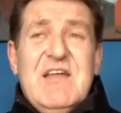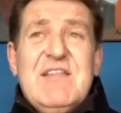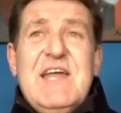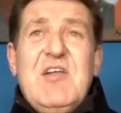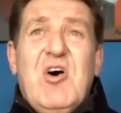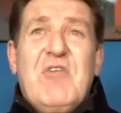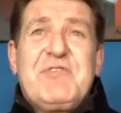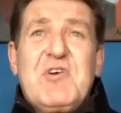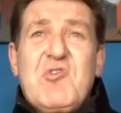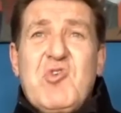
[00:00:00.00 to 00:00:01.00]
Then
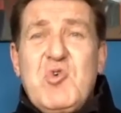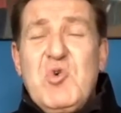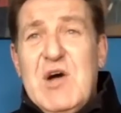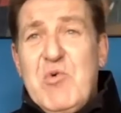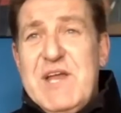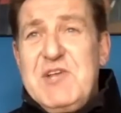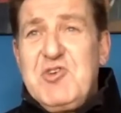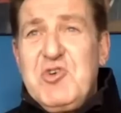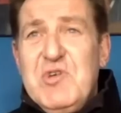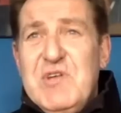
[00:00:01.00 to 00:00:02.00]
after school, I went
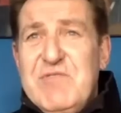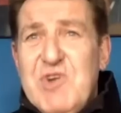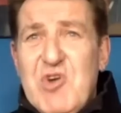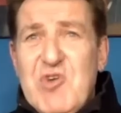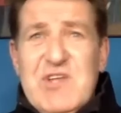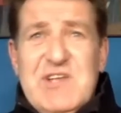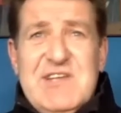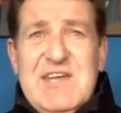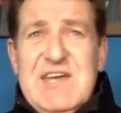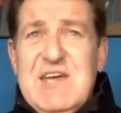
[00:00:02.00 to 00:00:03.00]
to
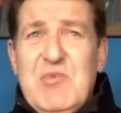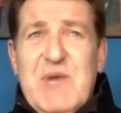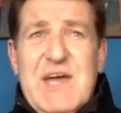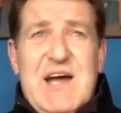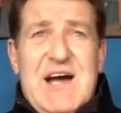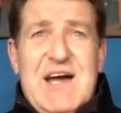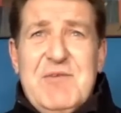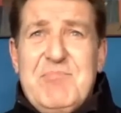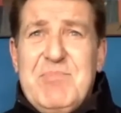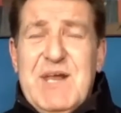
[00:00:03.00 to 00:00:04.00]
university where
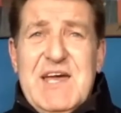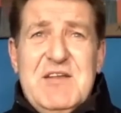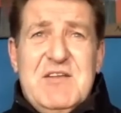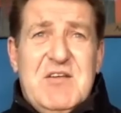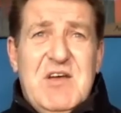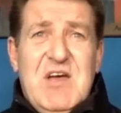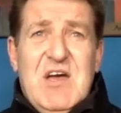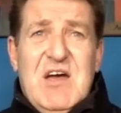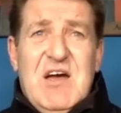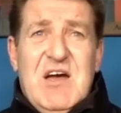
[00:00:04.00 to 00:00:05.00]
I played.
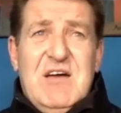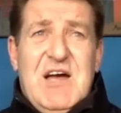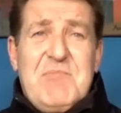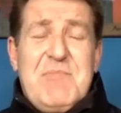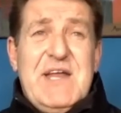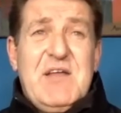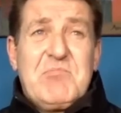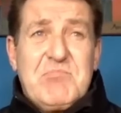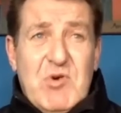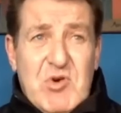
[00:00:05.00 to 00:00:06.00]
Uh, I made
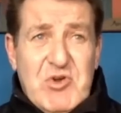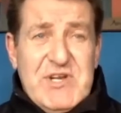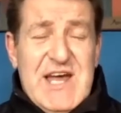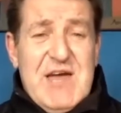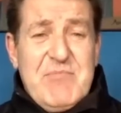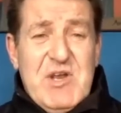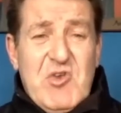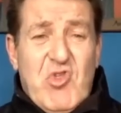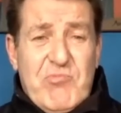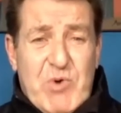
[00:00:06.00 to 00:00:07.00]
a good name
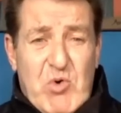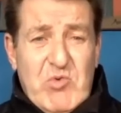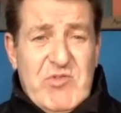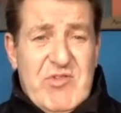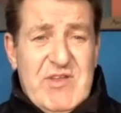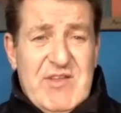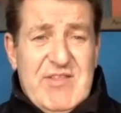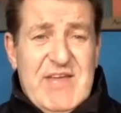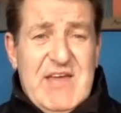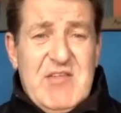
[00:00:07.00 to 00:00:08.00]
in sports and
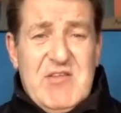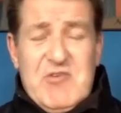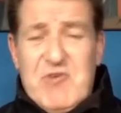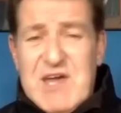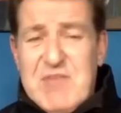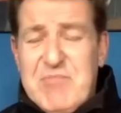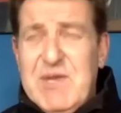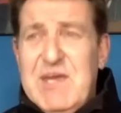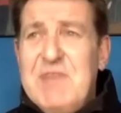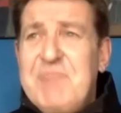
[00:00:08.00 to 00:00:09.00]
things and
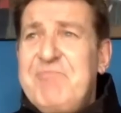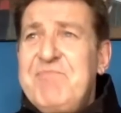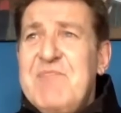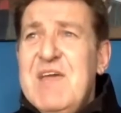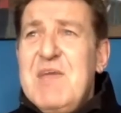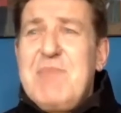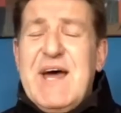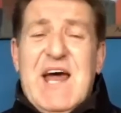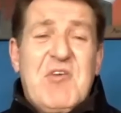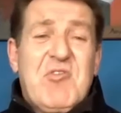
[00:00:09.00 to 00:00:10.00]
rugby,
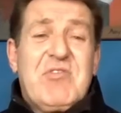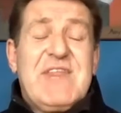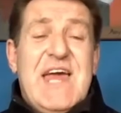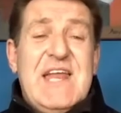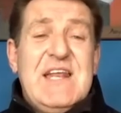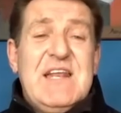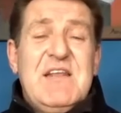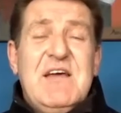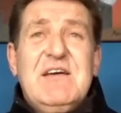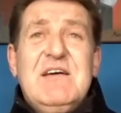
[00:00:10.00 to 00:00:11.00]
but I
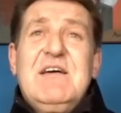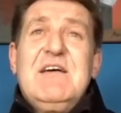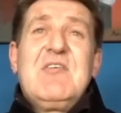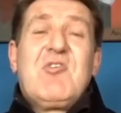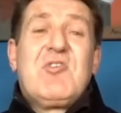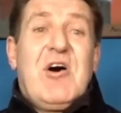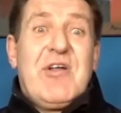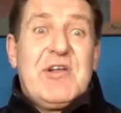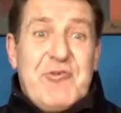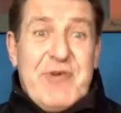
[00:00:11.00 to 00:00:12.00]
then
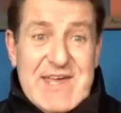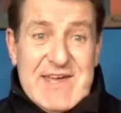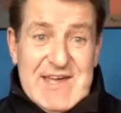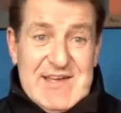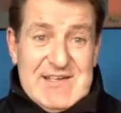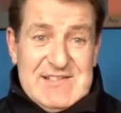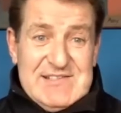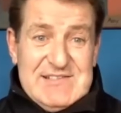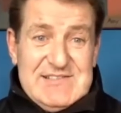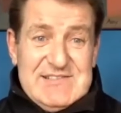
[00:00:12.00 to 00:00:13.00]
started drinking,
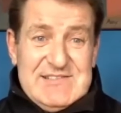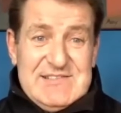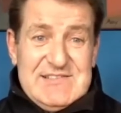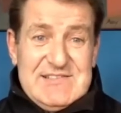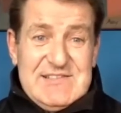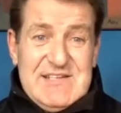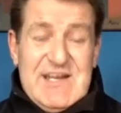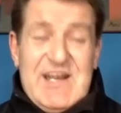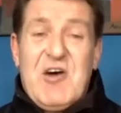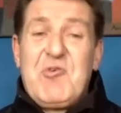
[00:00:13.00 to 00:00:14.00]
oh.
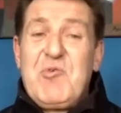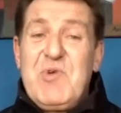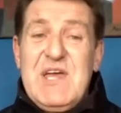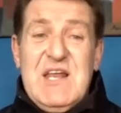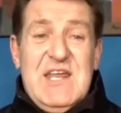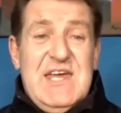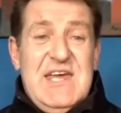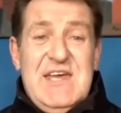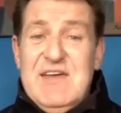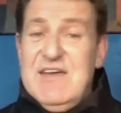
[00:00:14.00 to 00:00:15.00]
and I
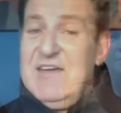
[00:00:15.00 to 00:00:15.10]
really